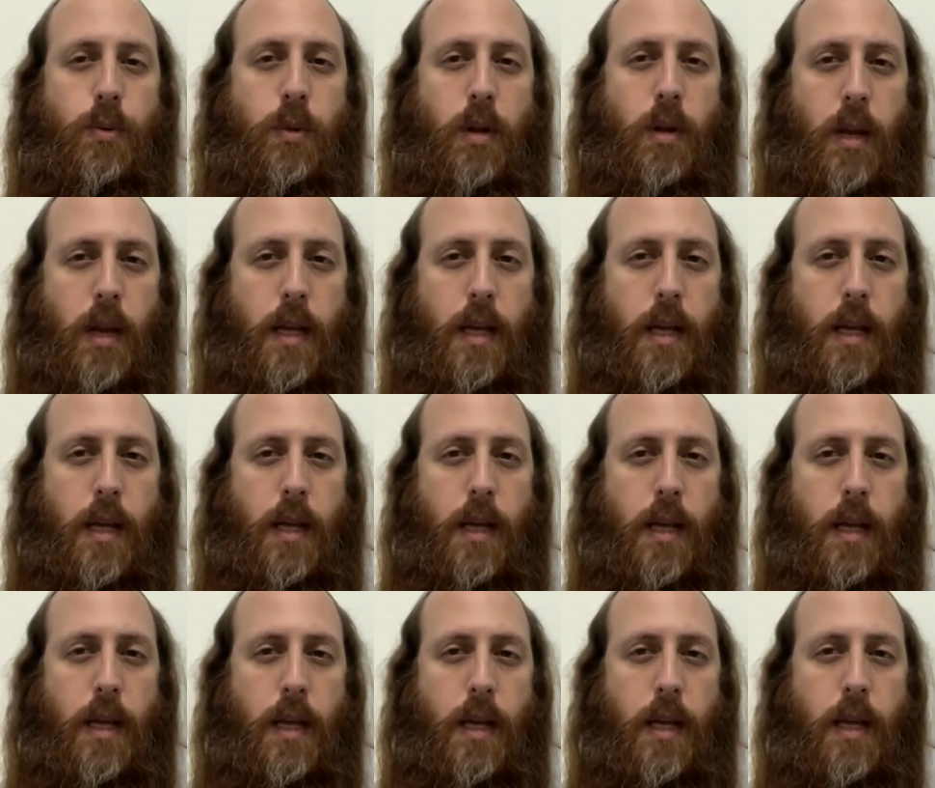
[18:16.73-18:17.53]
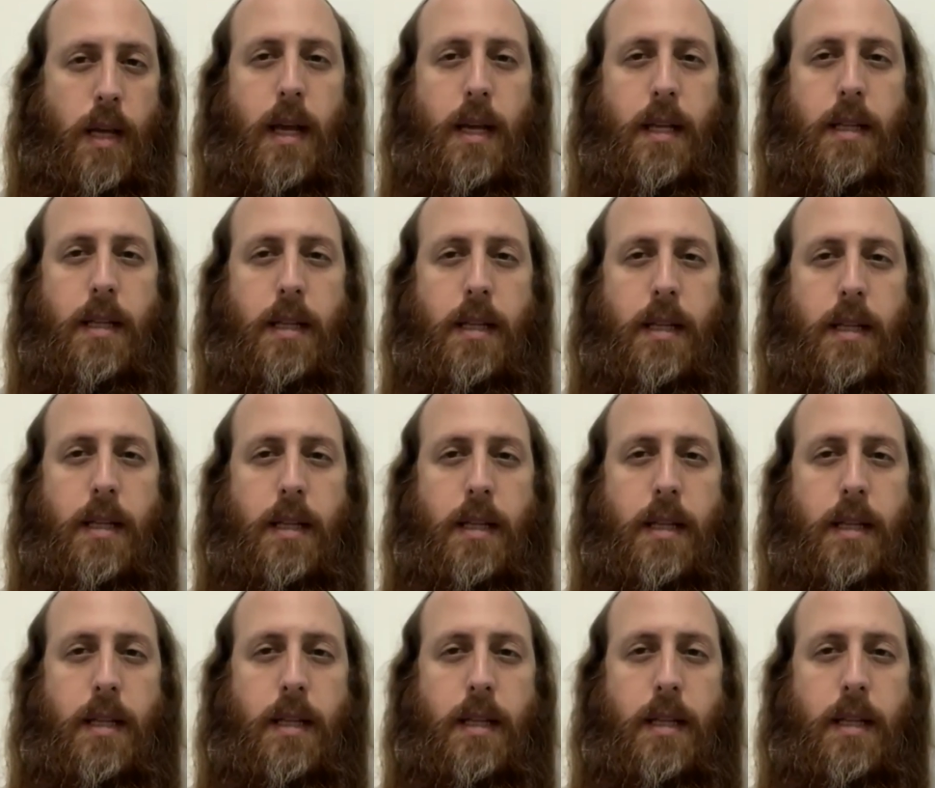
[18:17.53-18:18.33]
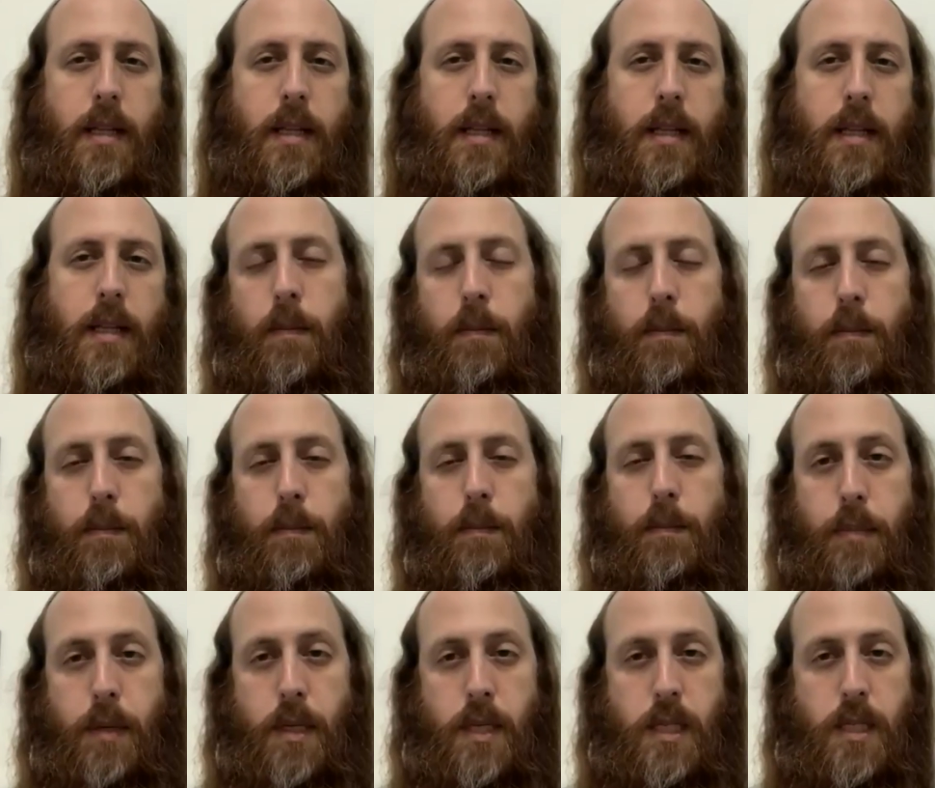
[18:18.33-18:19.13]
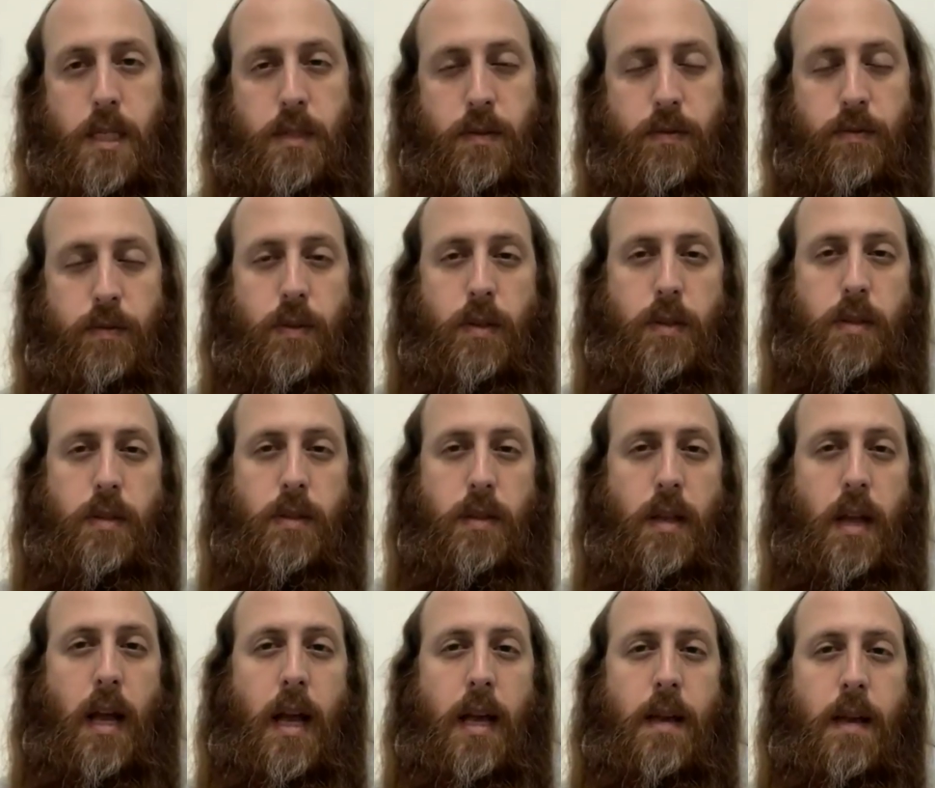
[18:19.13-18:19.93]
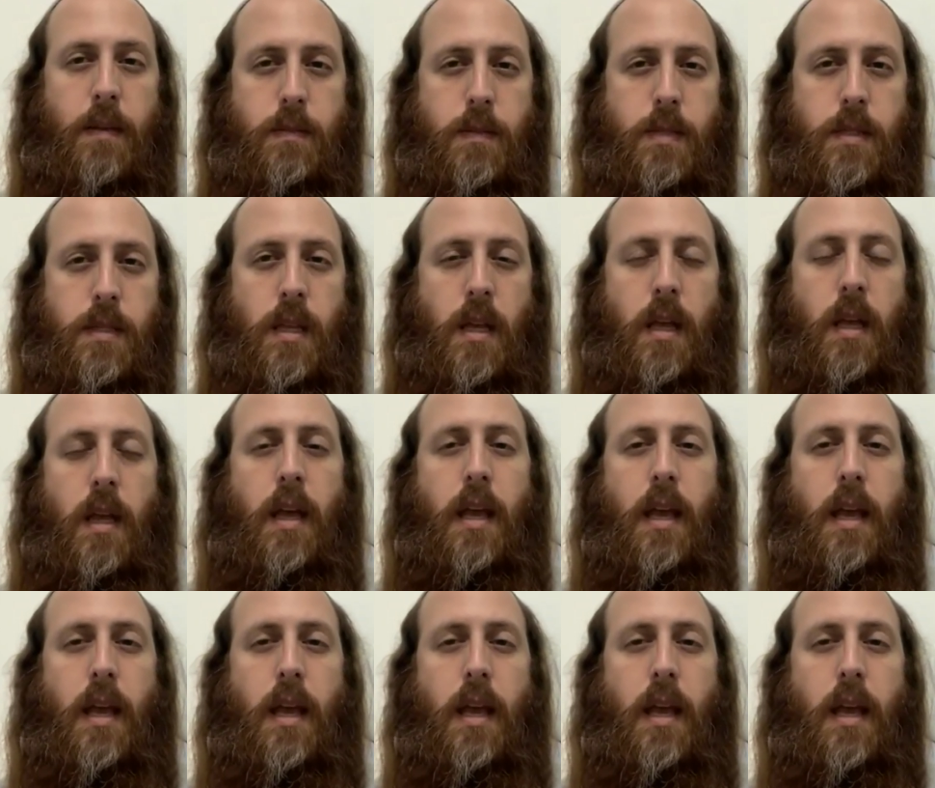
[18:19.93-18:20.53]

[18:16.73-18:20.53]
let his mind have some peaceful times.